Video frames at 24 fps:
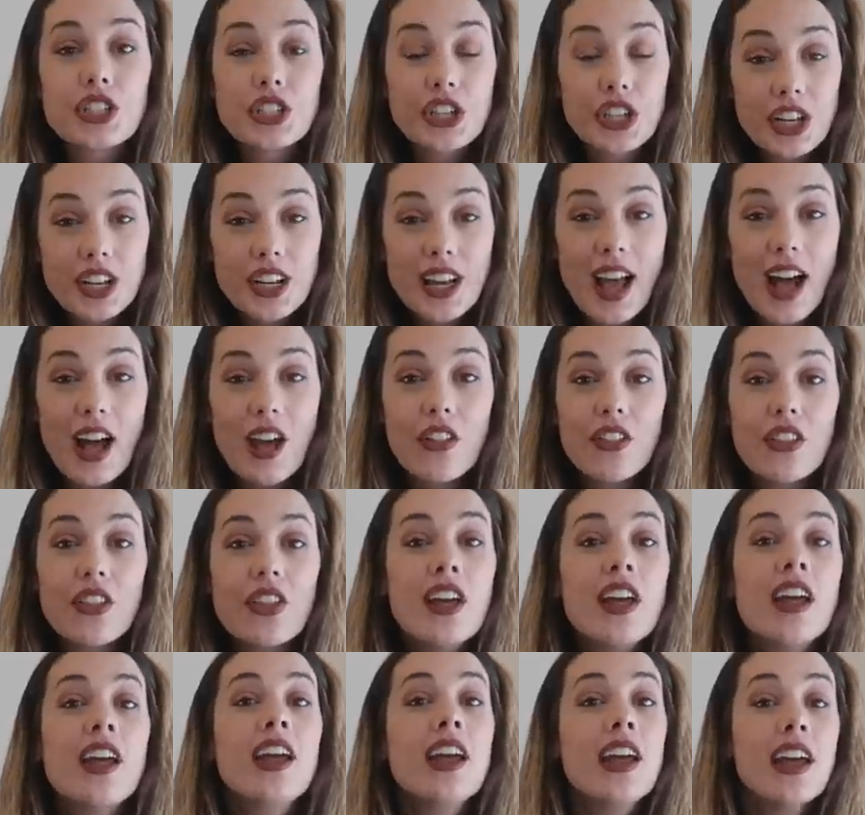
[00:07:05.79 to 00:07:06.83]
to good
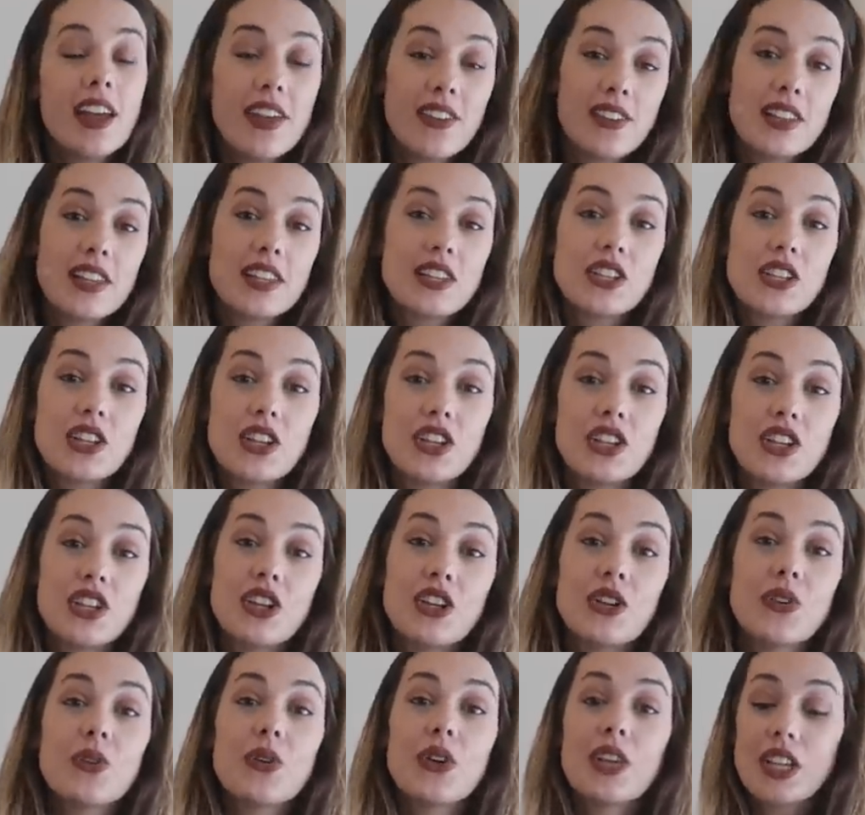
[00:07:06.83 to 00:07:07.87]
health in this
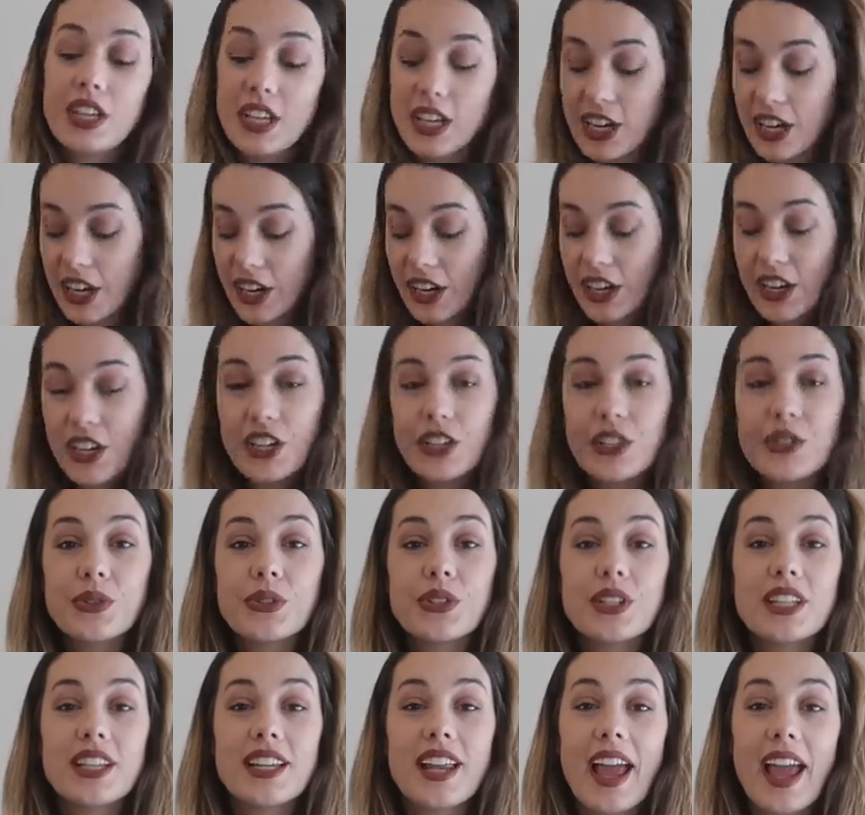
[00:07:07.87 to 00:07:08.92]
new year
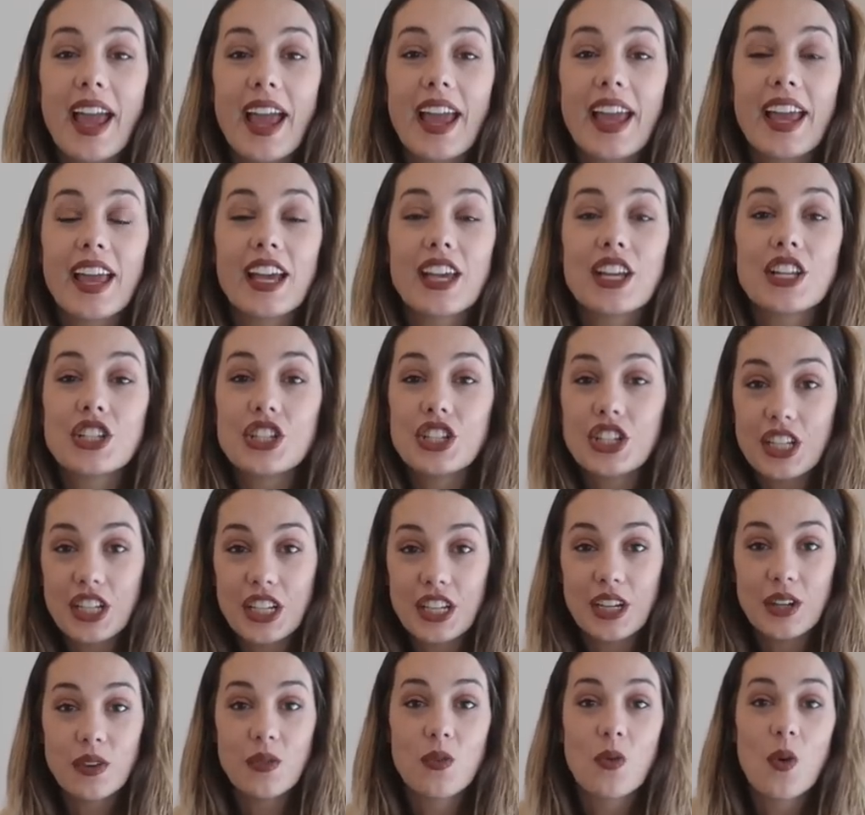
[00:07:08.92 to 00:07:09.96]
using
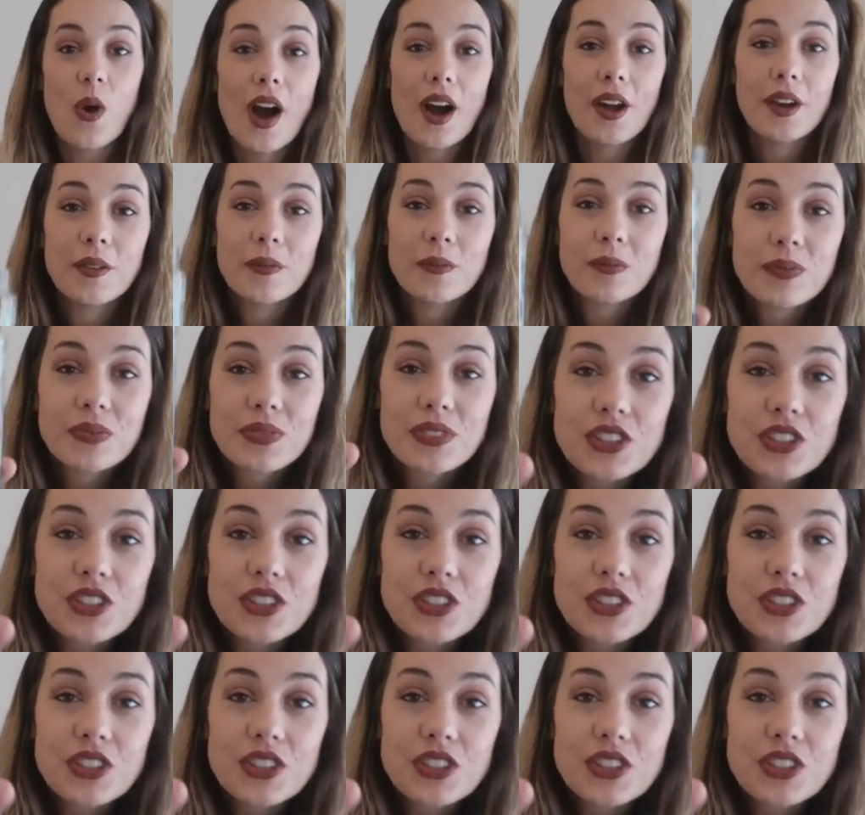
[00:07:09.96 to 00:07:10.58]
AG1.